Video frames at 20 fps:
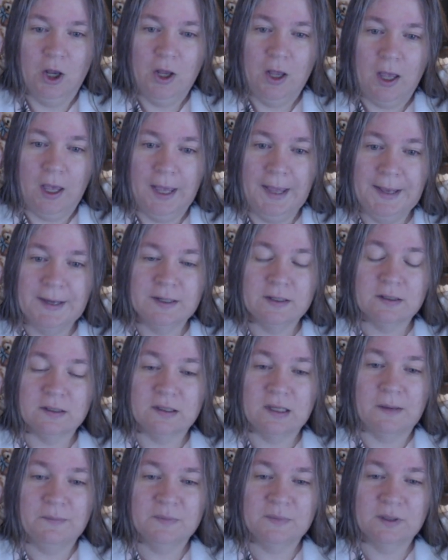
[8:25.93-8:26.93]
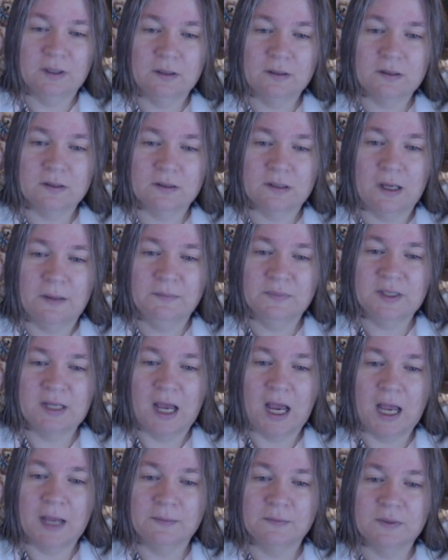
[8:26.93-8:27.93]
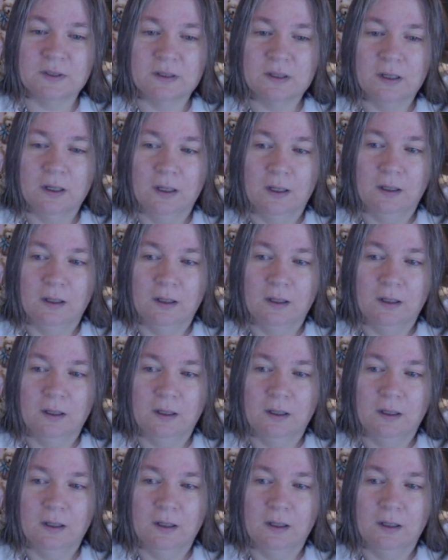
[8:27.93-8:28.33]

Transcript: And sometimes,